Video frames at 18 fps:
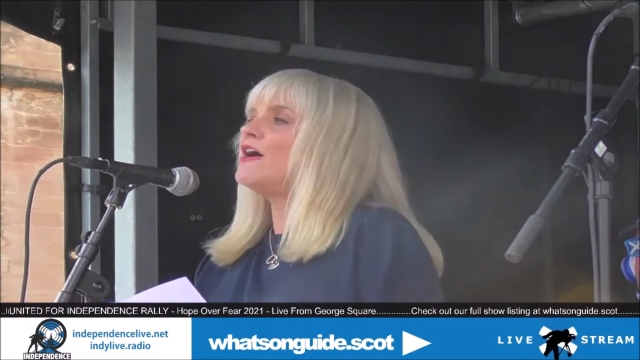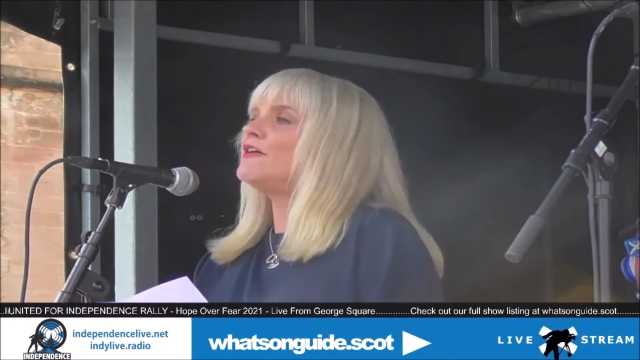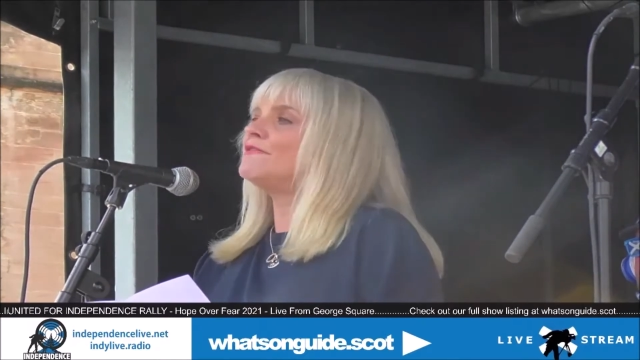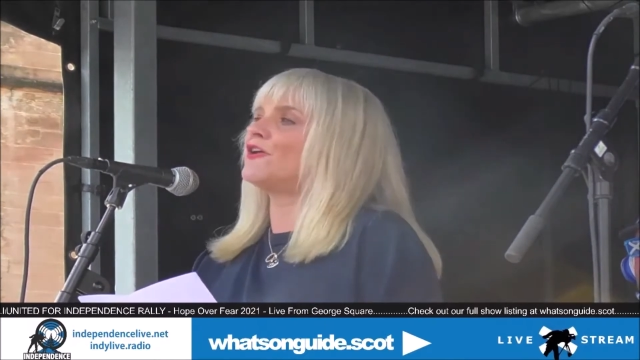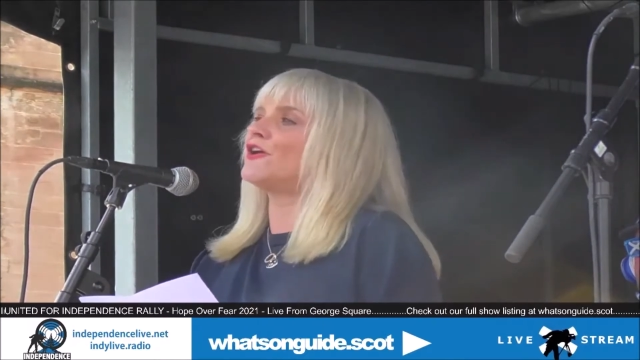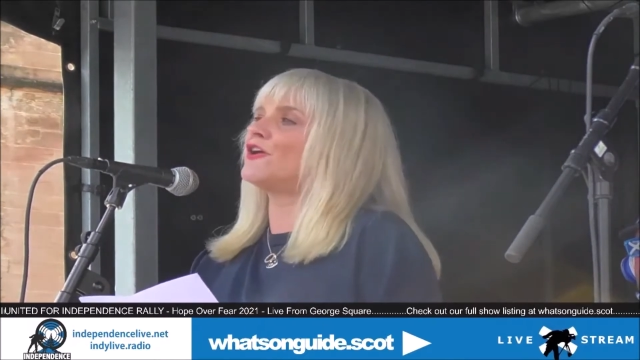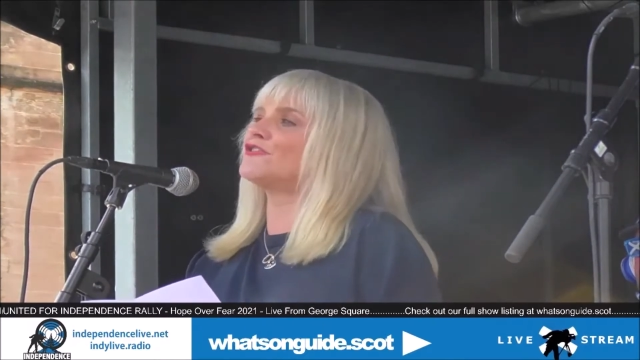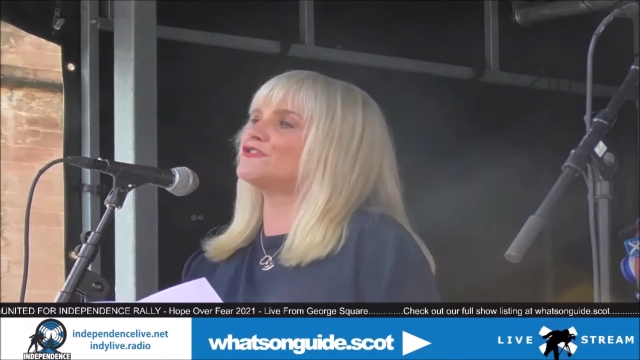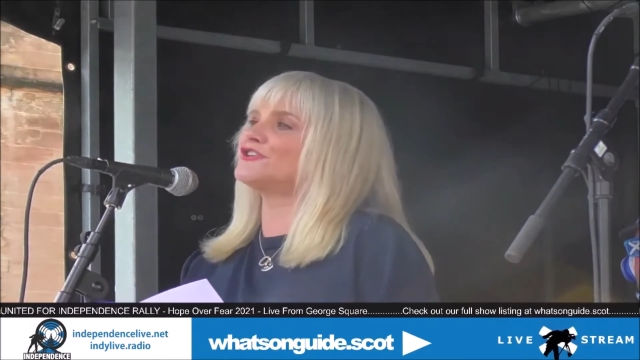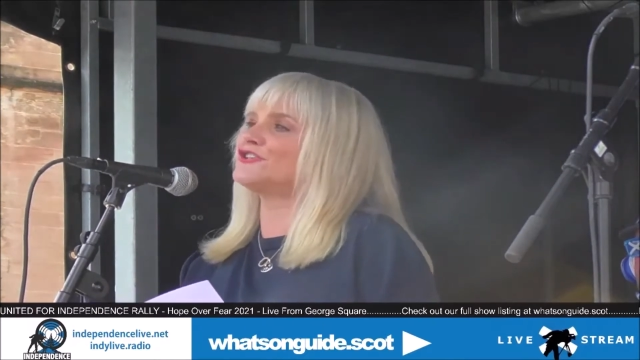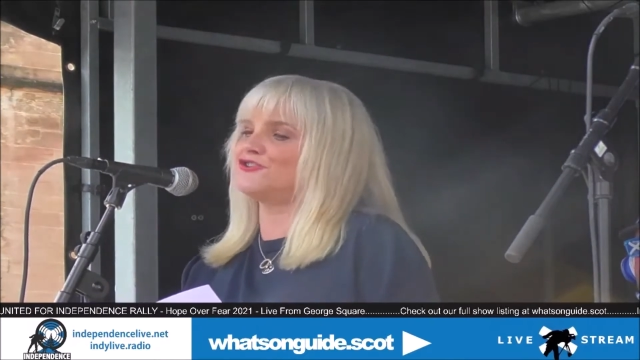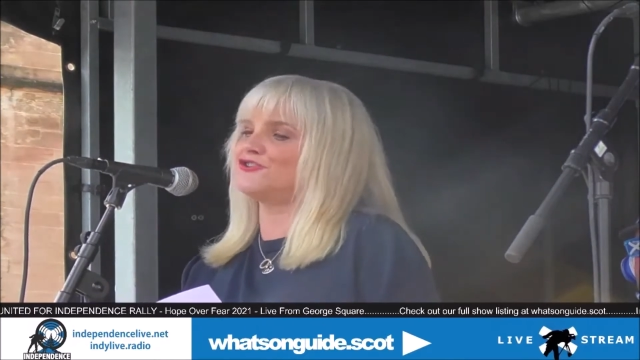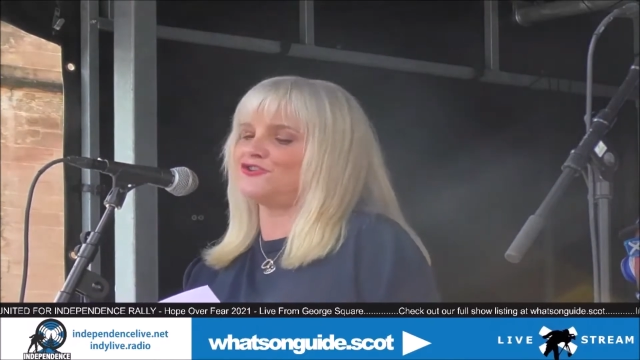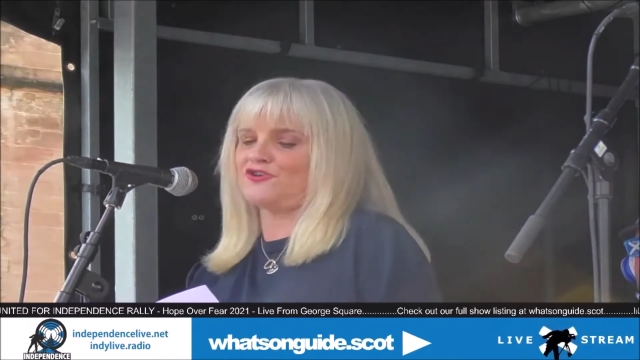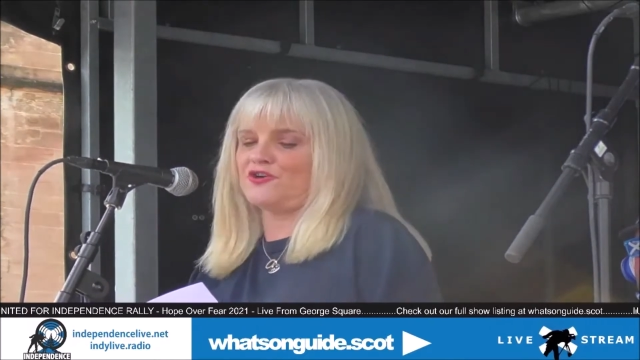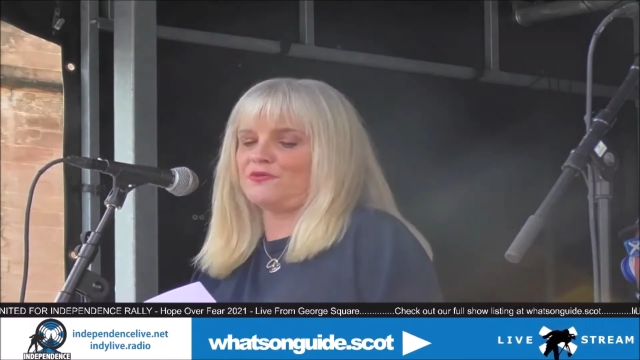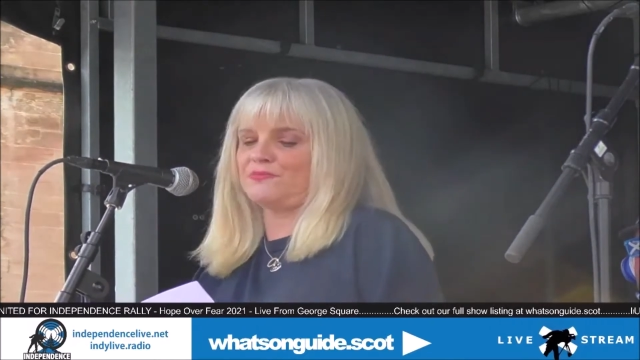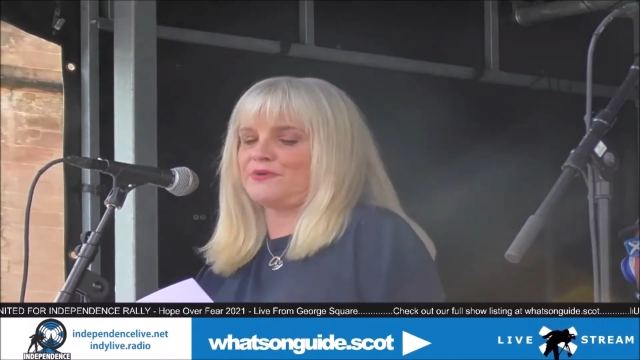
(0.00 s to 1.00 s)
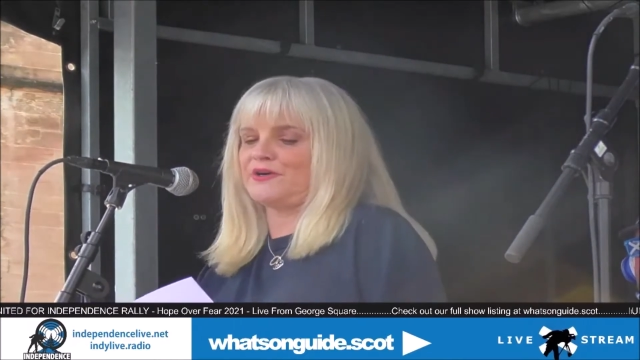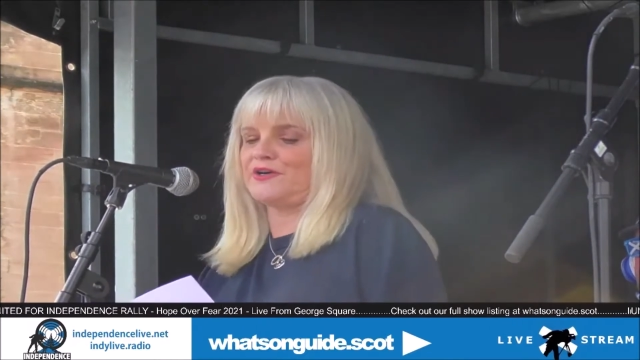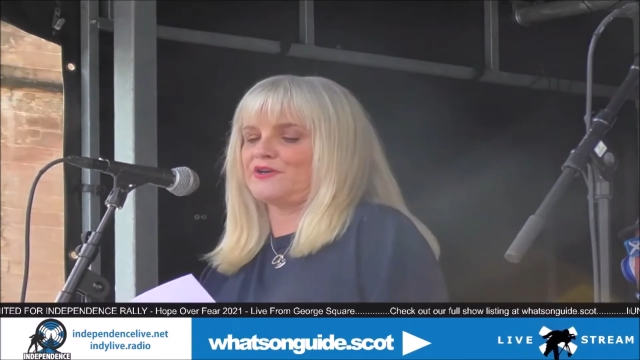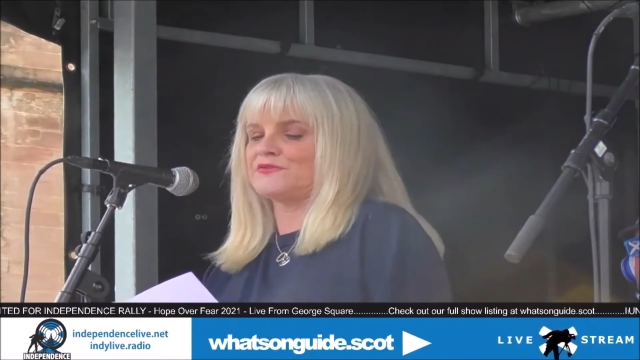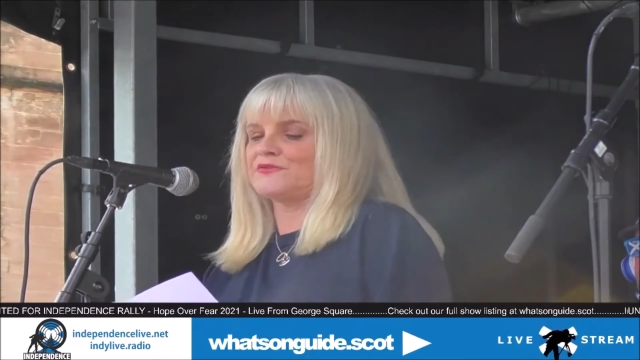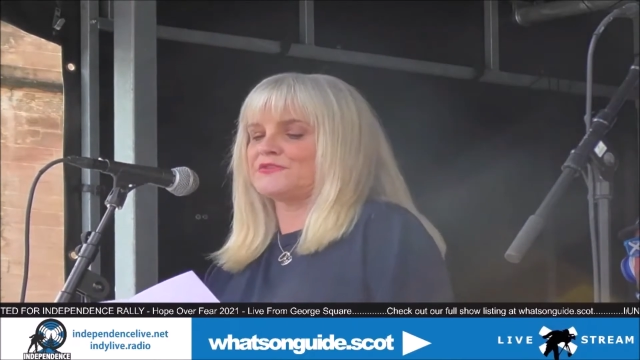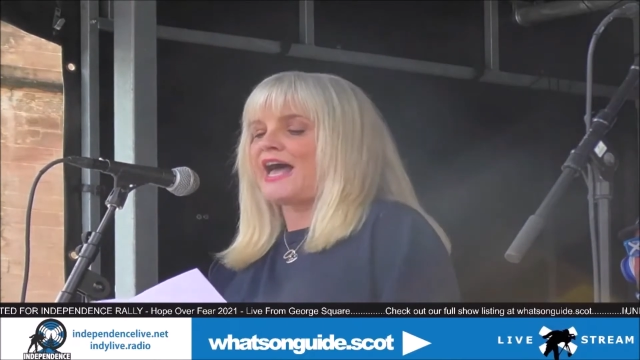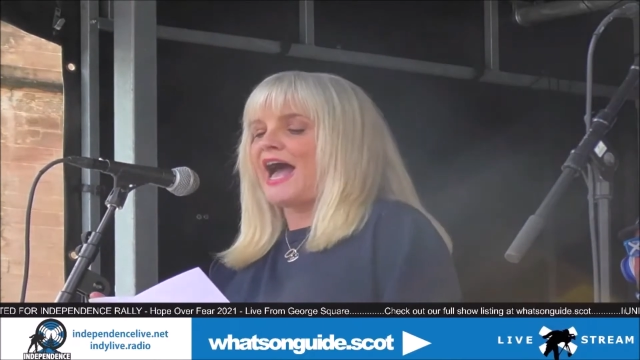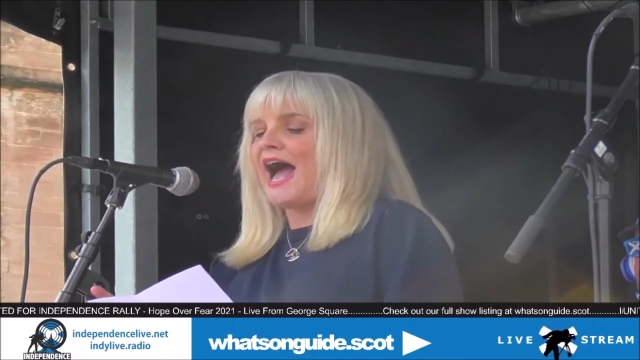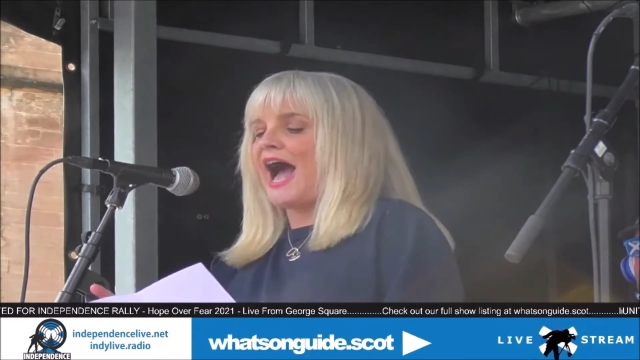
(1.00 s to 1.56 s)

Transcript: for renewables,